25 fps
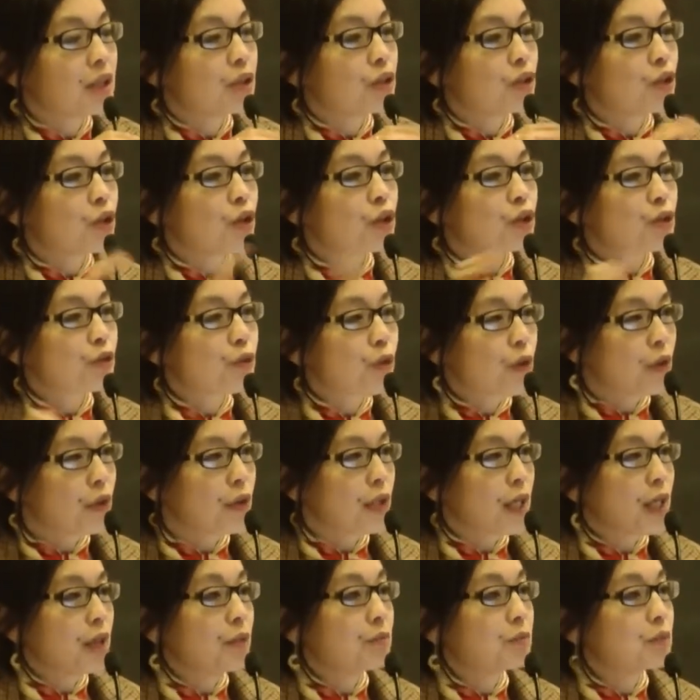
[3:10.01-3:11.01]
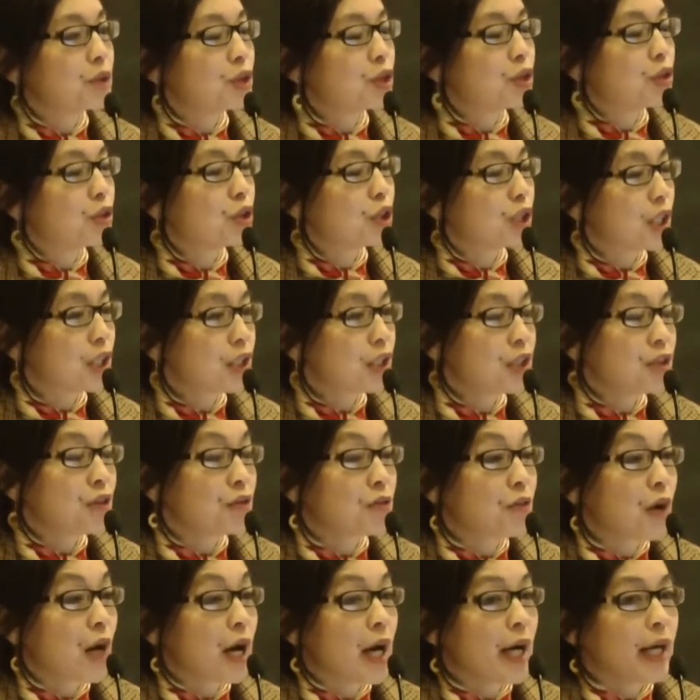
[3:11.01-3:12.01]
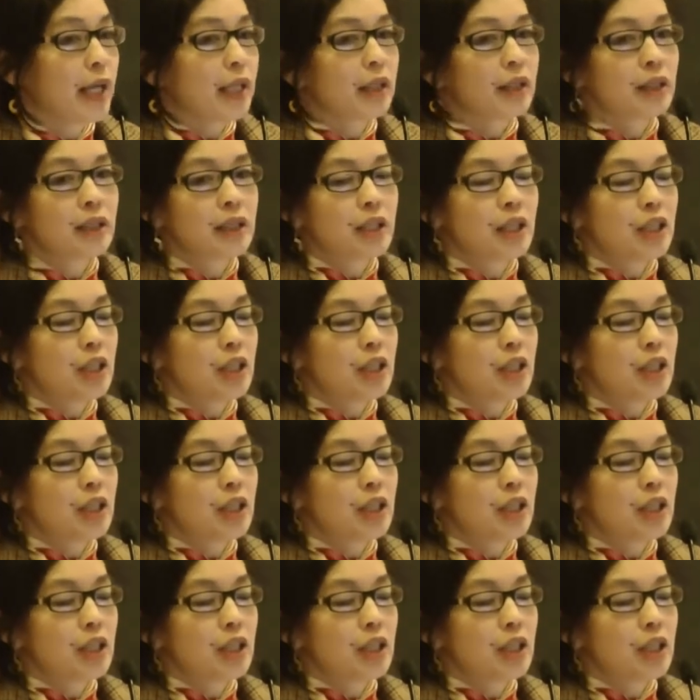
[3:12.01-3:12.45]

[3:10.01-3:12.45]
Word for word: in order for them to justify